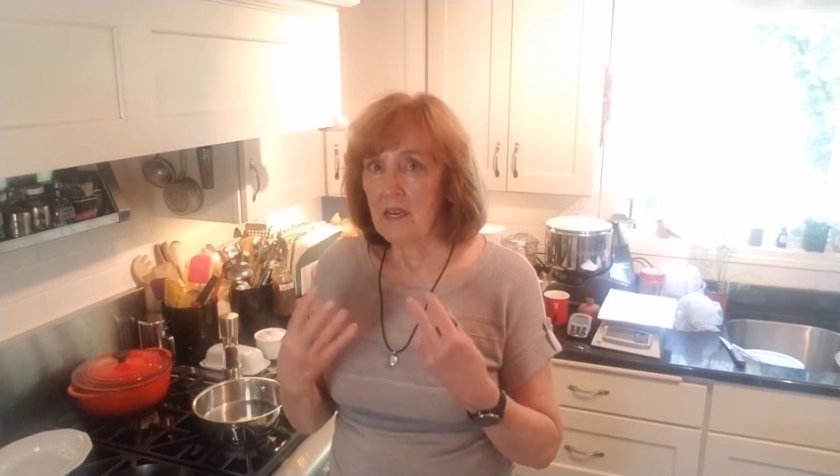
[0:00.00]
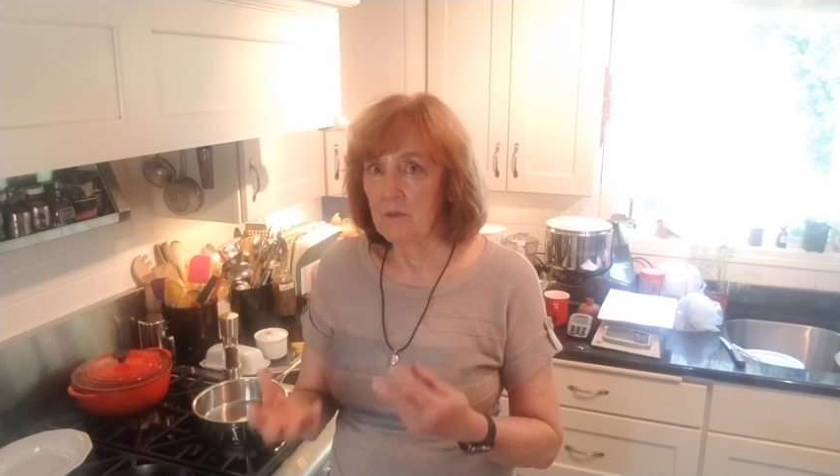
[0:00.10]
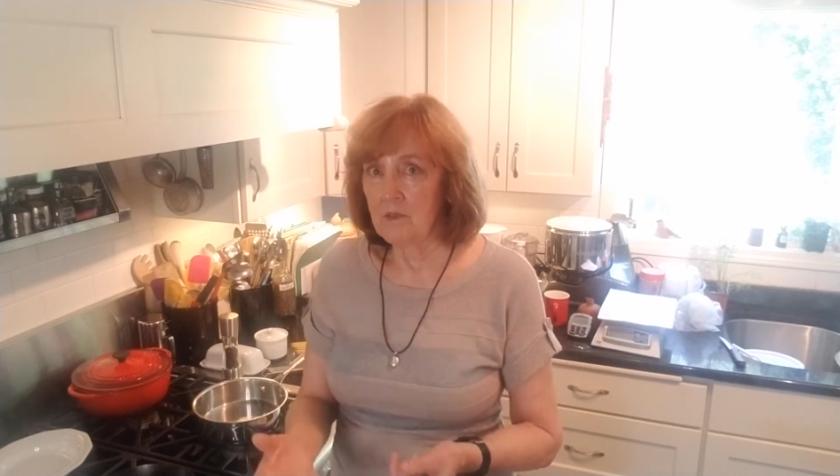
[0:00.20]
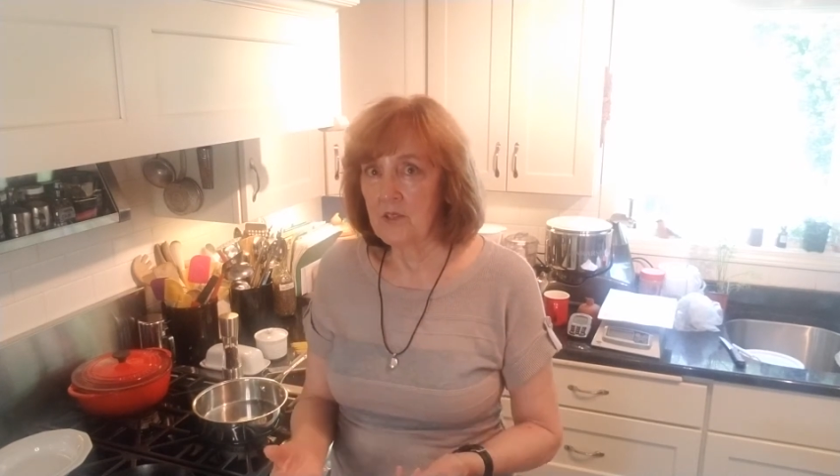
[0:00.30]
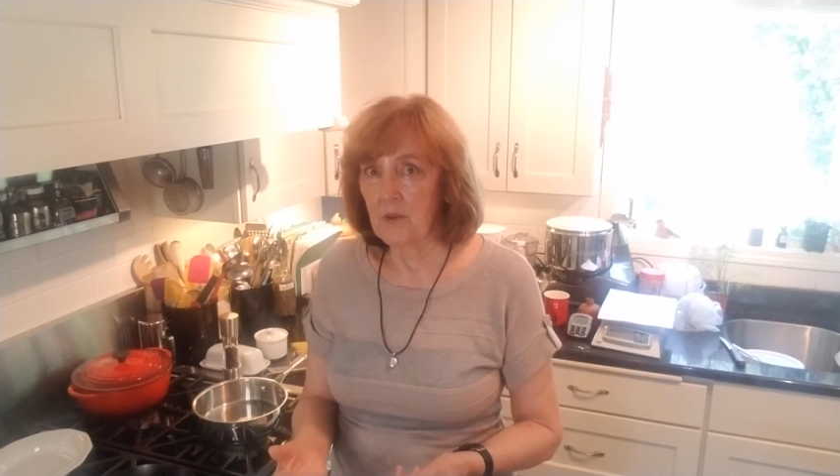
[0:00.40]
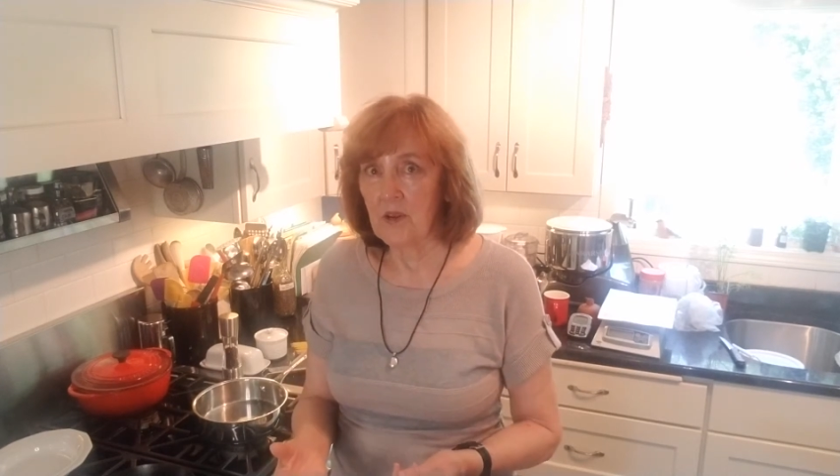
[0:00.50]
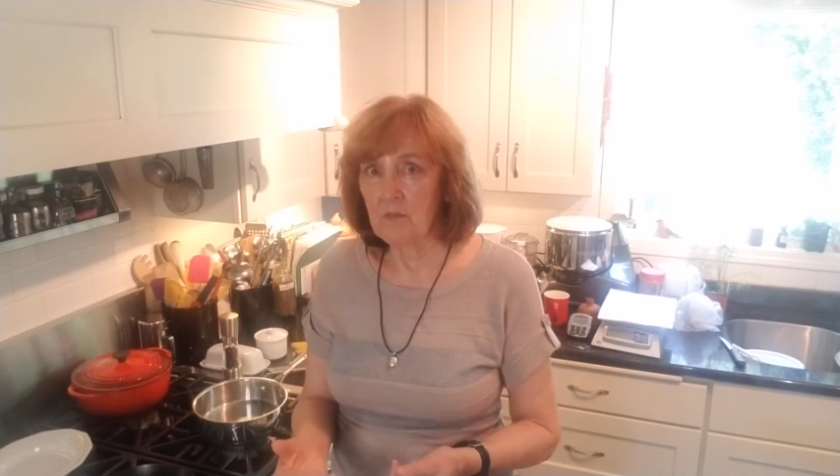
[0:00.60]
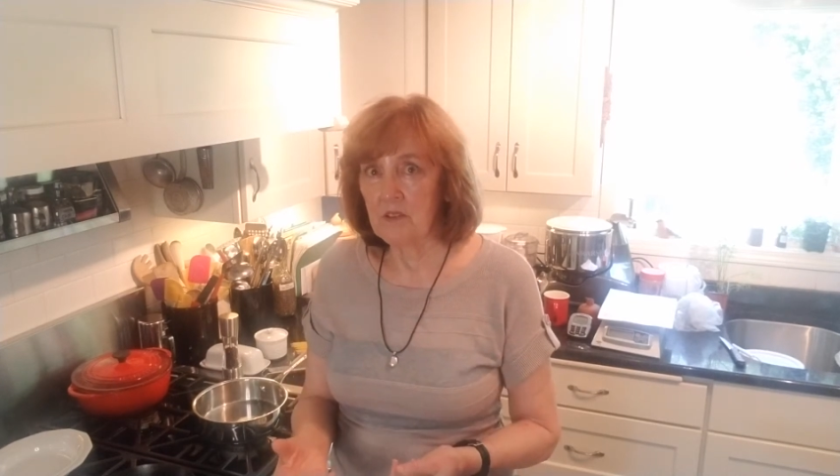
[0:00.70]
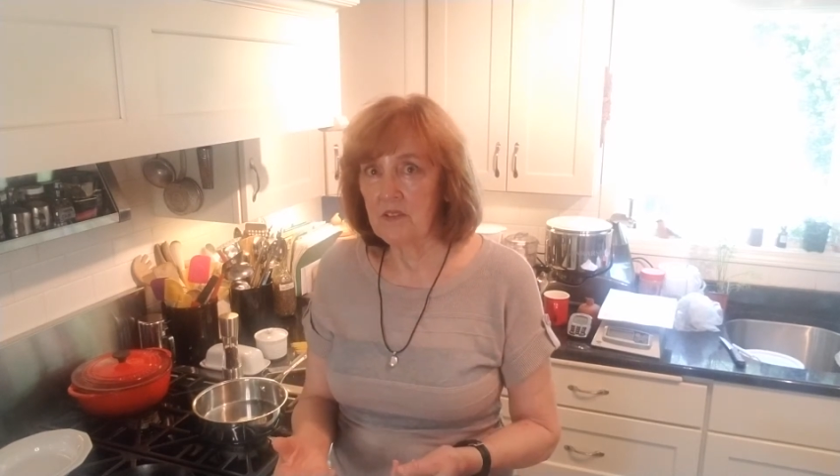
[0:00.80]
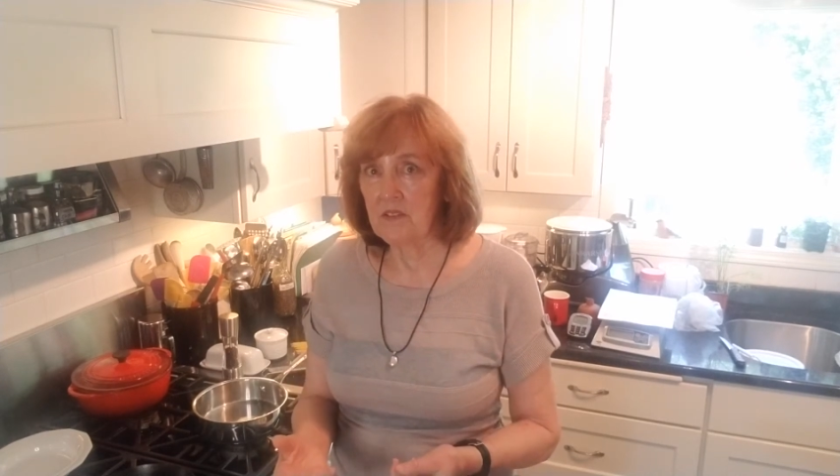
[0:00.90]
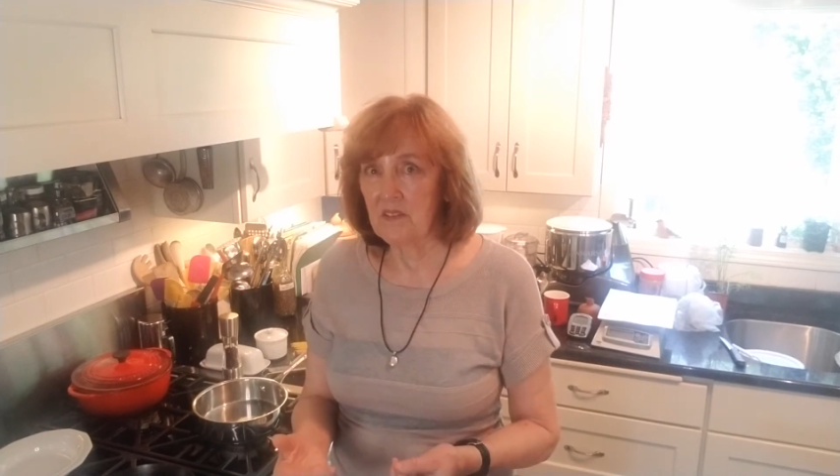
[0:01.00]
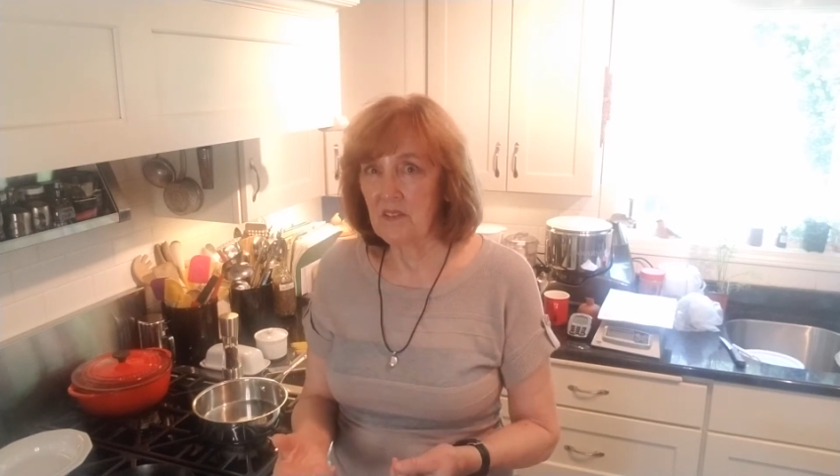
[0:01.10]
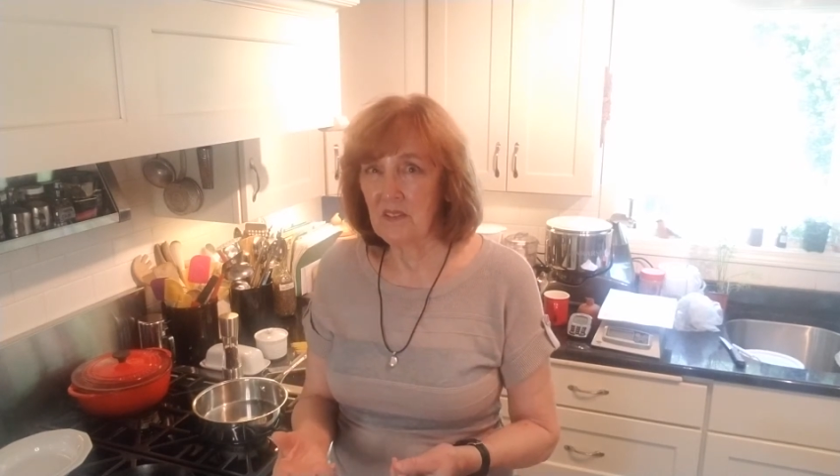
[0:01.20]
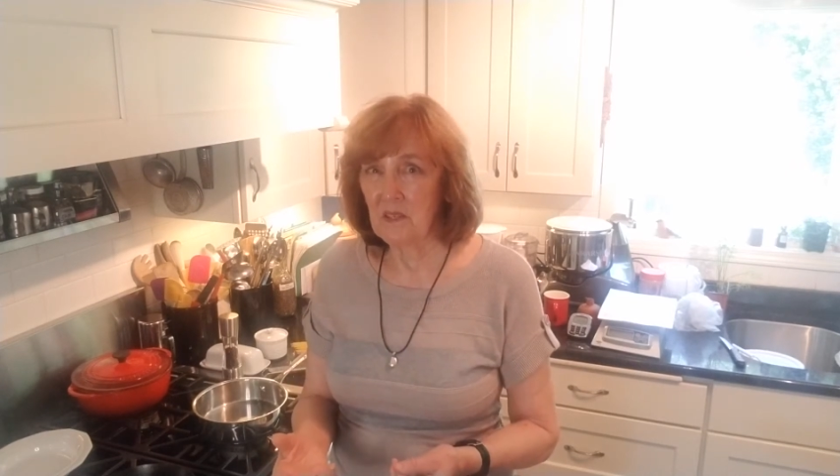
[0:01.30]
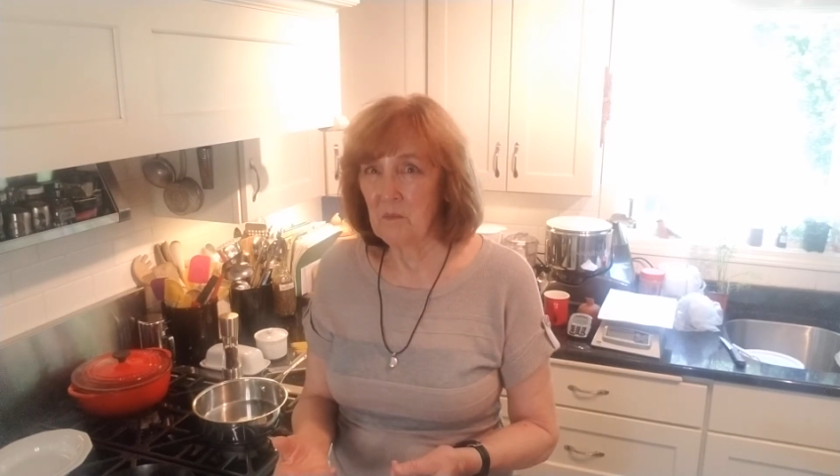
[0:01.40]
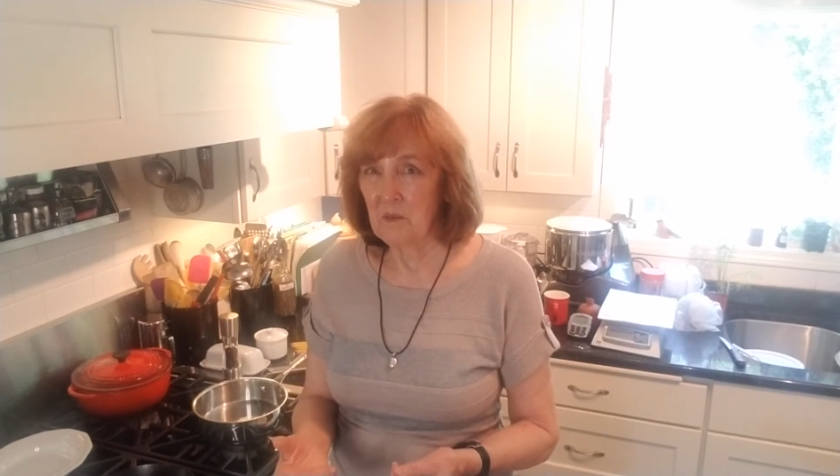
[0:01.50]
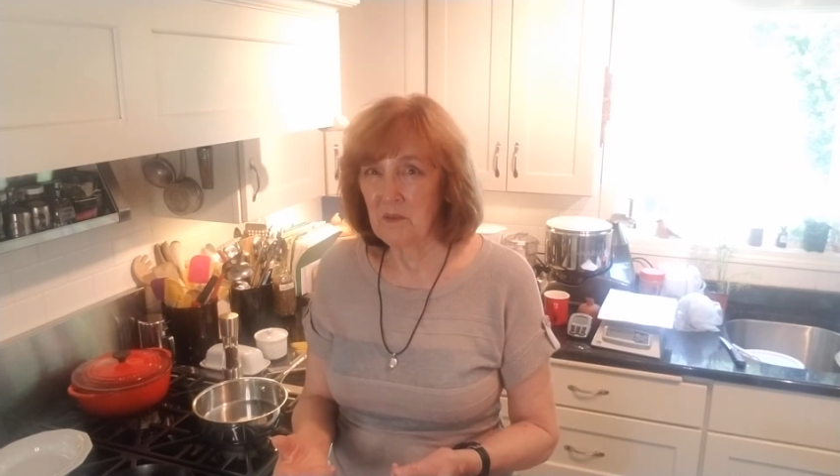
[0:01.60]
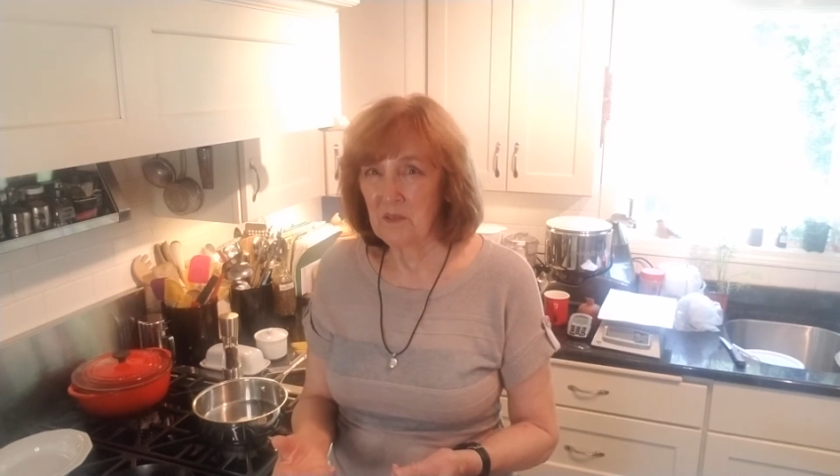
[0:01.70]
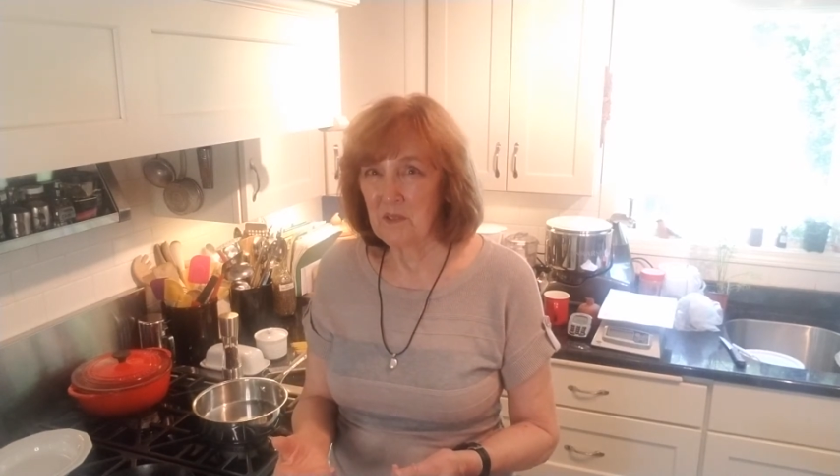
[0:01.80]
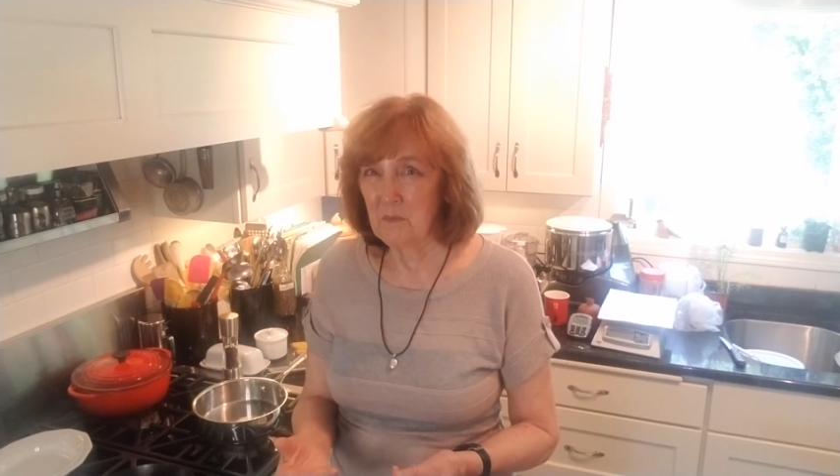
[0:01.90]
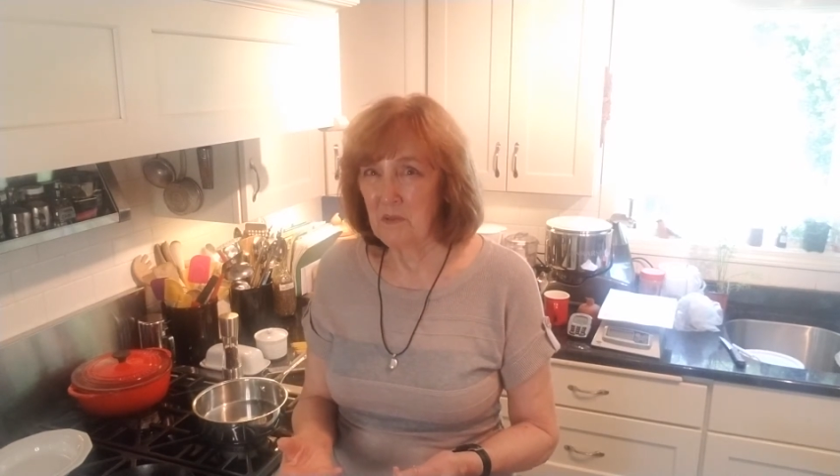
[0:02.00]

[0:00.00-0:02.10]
I was Grandma Seamers,